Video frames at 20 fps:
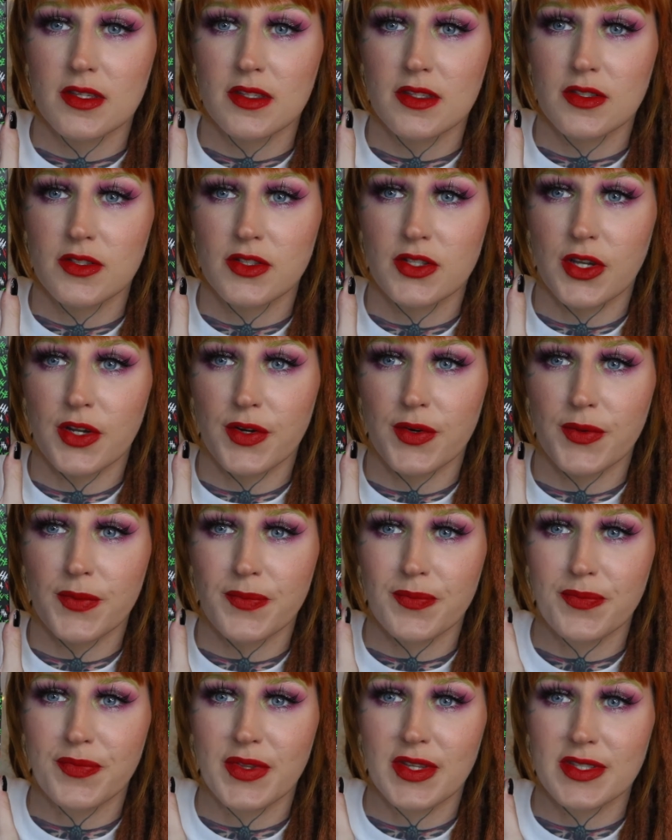So
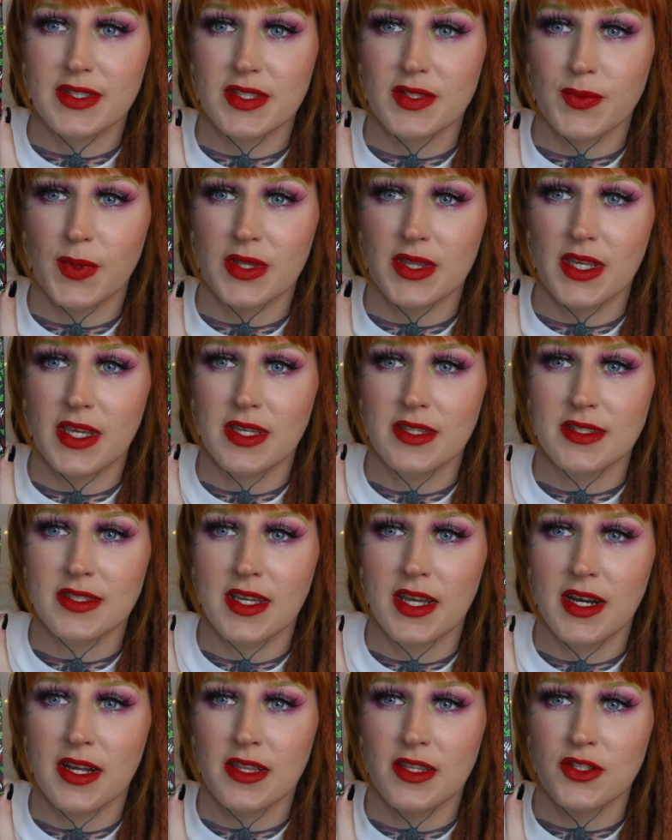this is what the
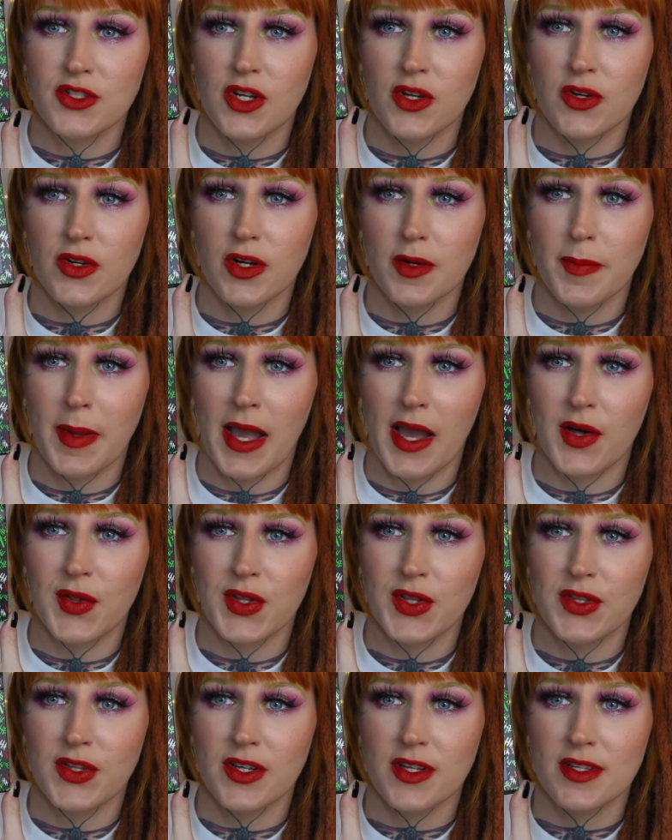inside of the Joker
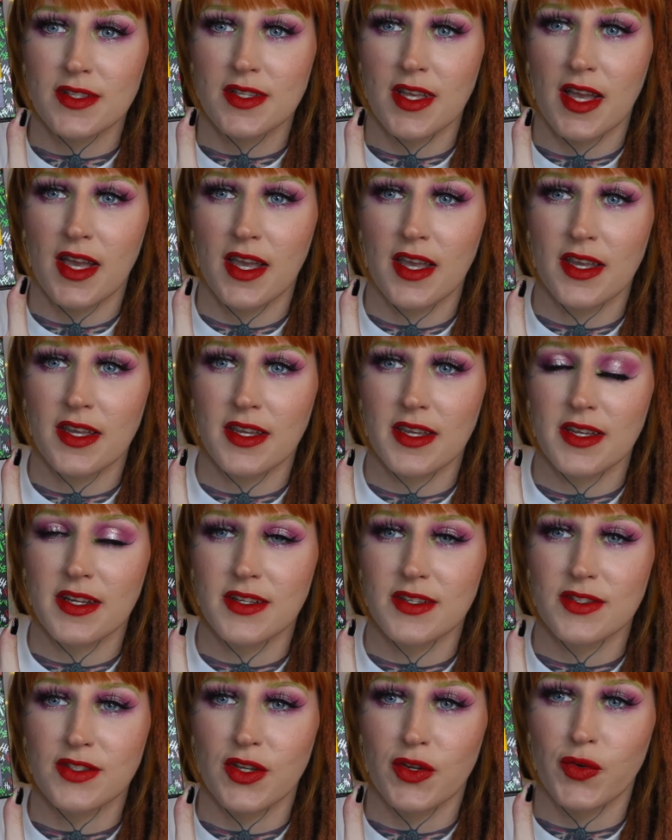palette looks like. It
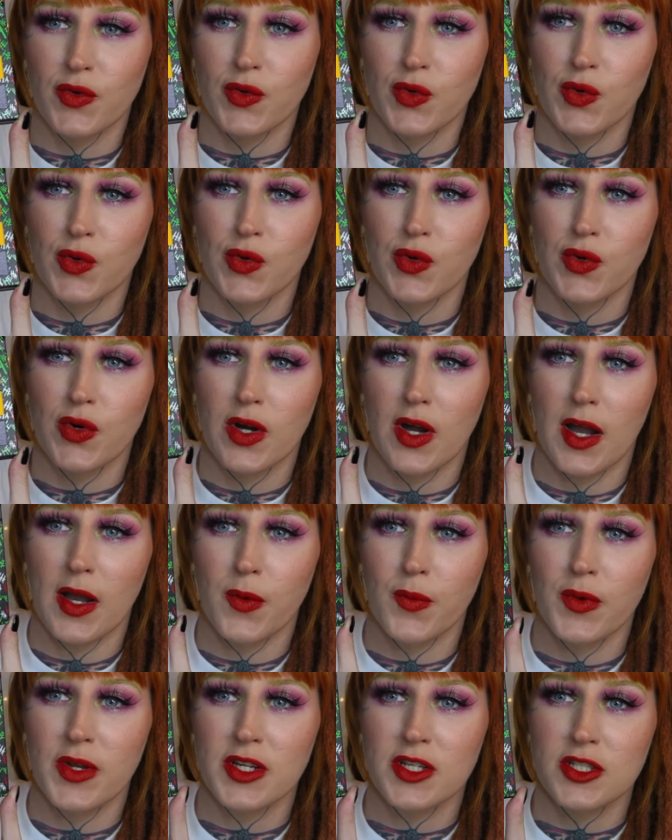is so cool. I
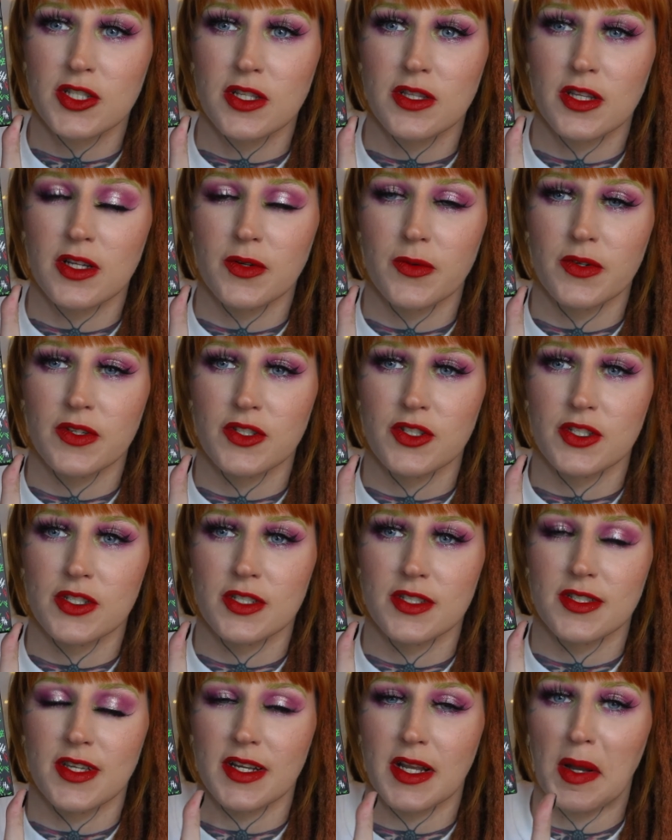wish that there was
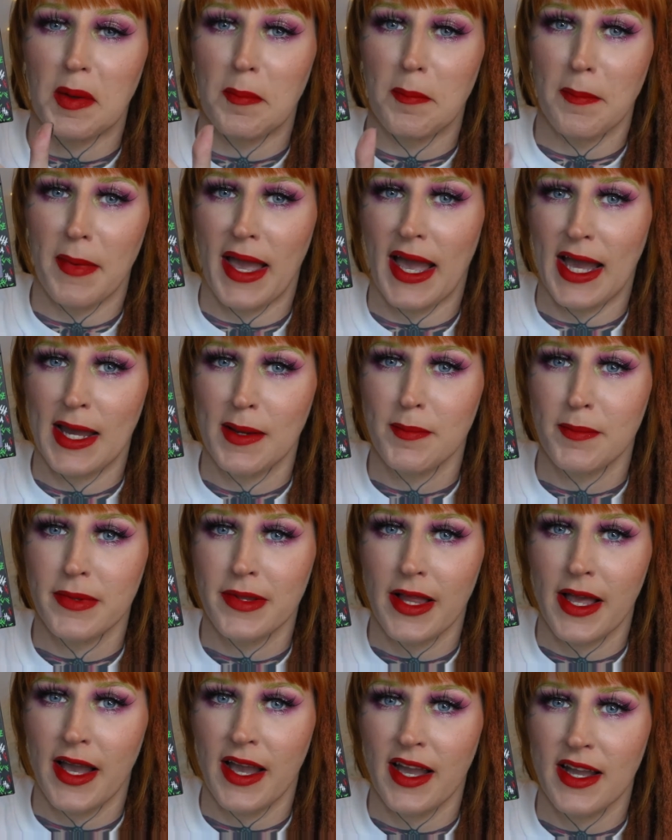just like a matte
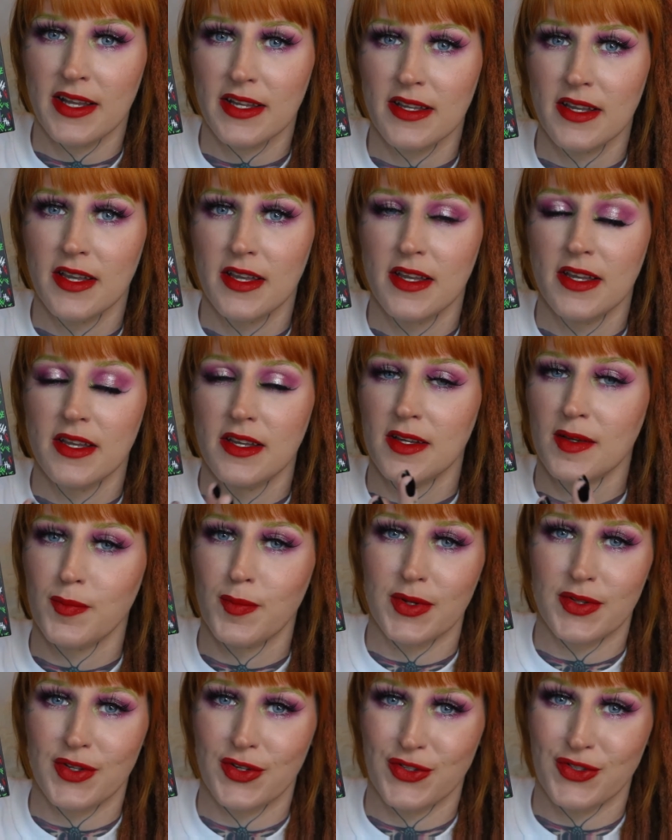black,
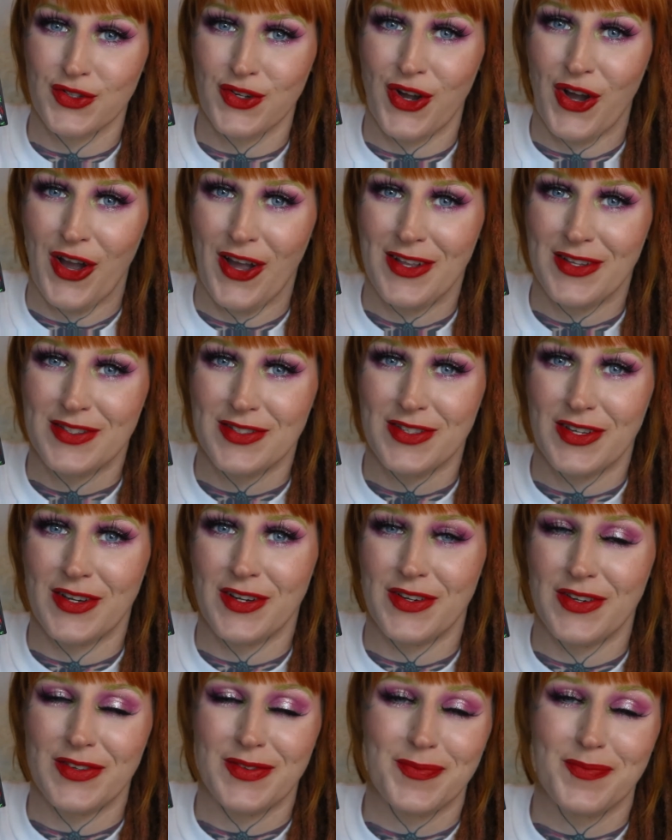but there's not.
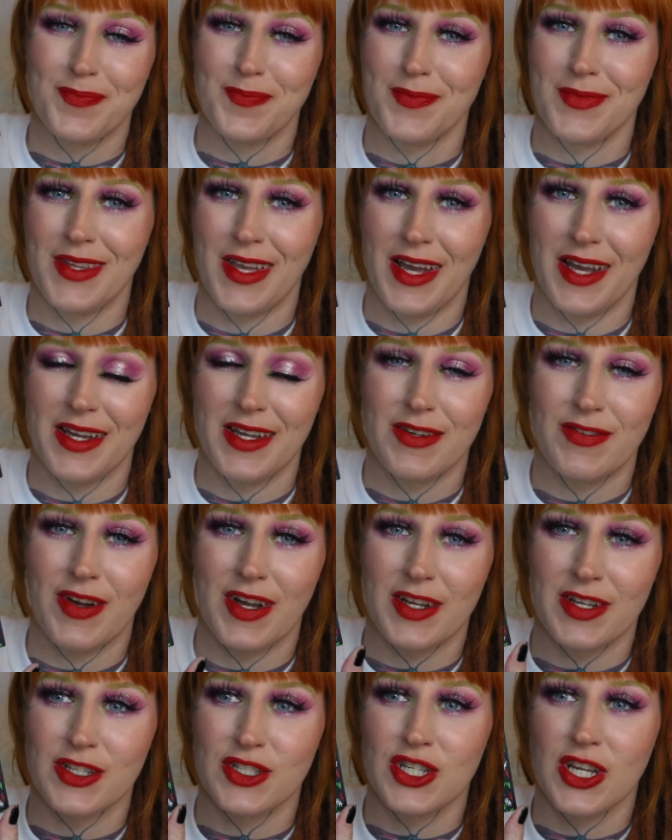So yeah, if
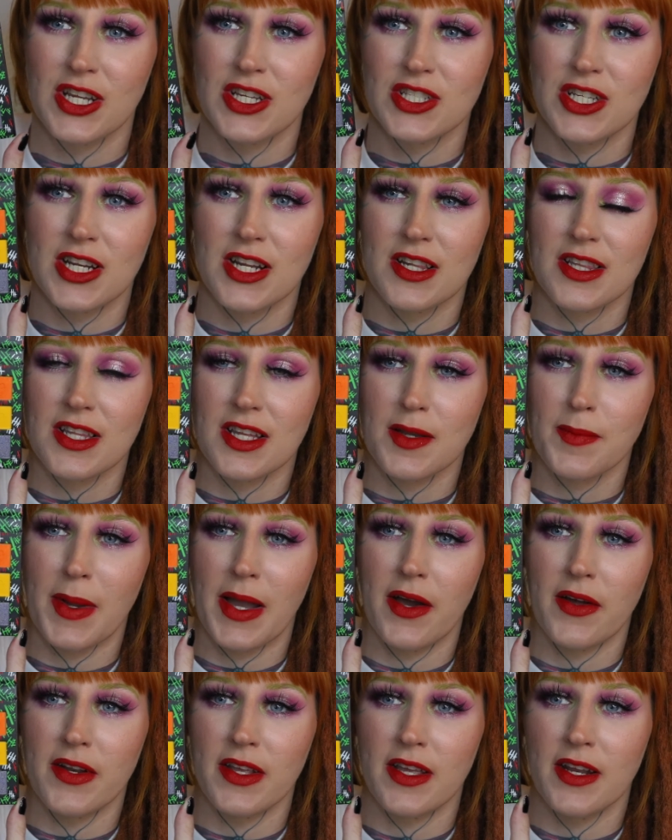I could change anything
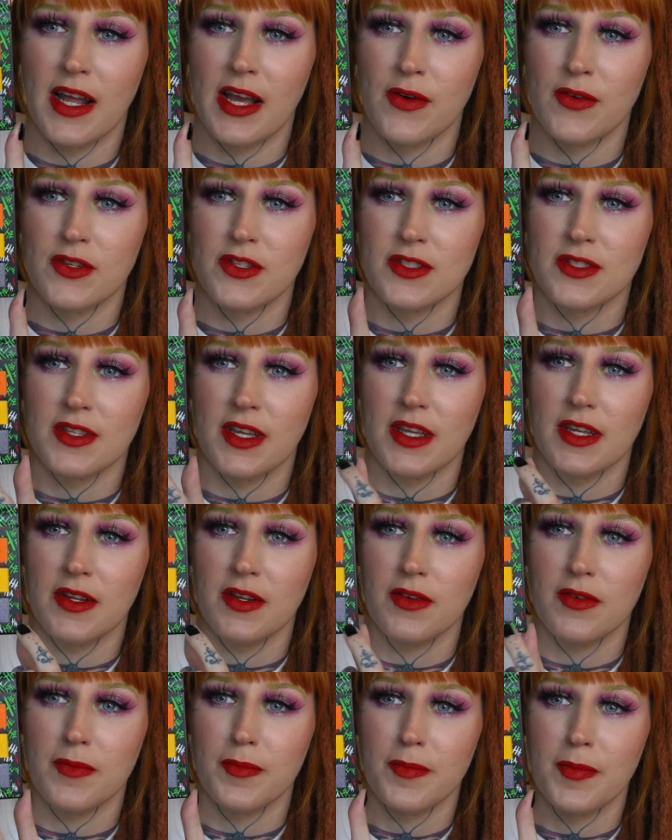about it, I would just like
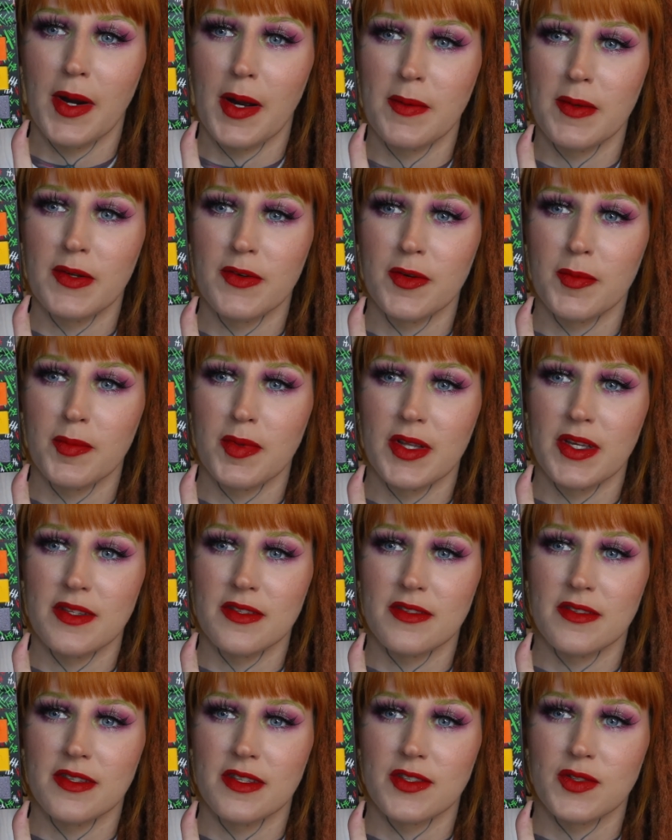probably replace
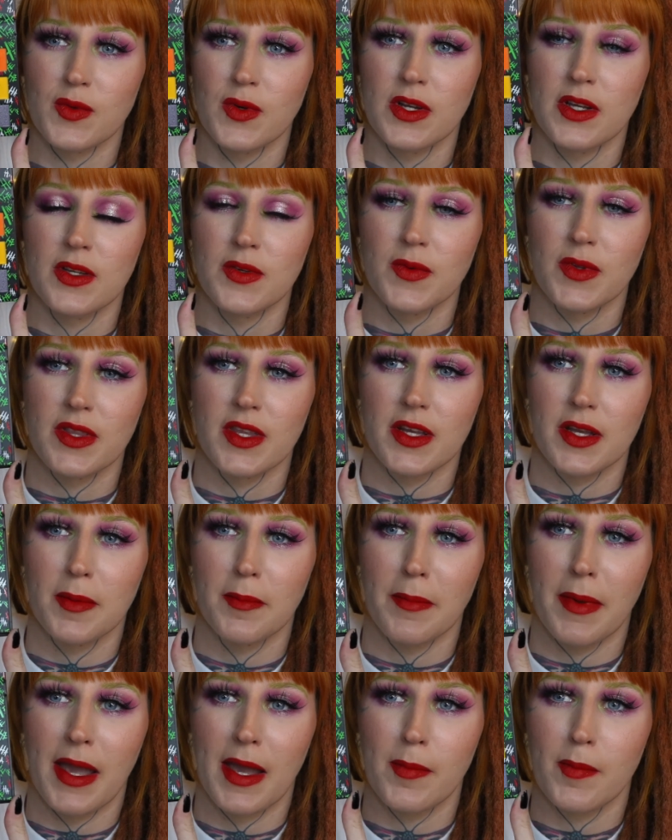this one with like a
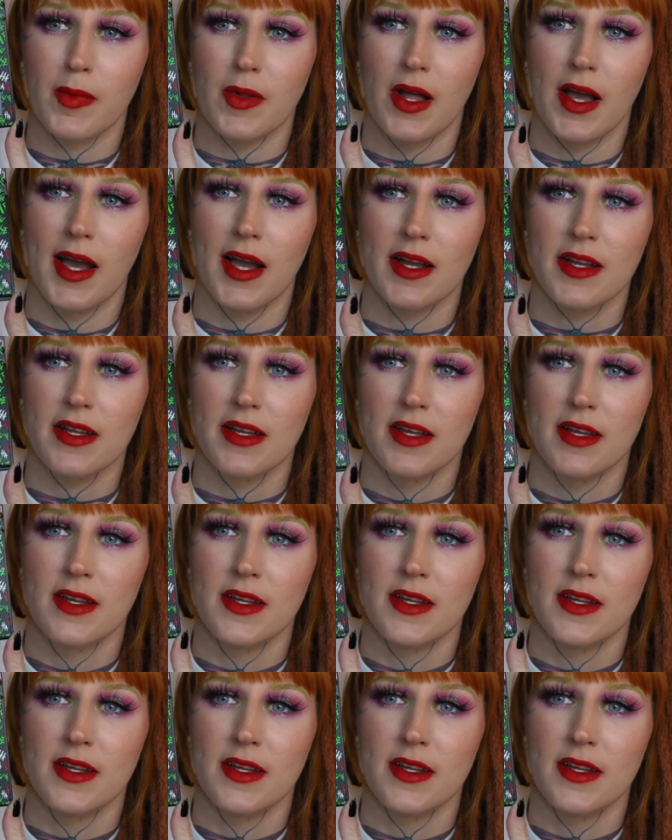matte black.